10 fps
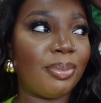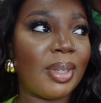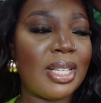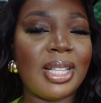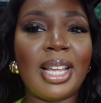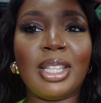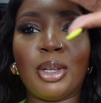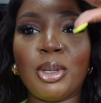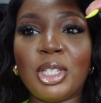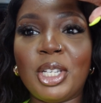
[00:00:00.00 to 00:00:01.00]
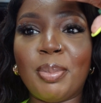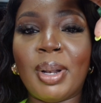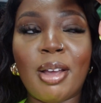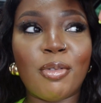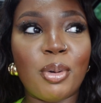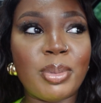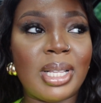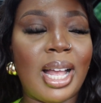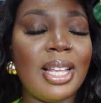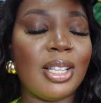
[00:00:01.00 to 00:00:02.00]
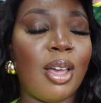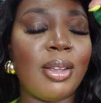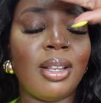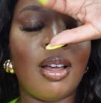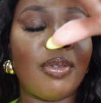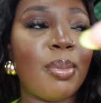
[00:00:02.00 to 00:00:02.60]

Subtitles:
It's like the Beauty platform slides. I love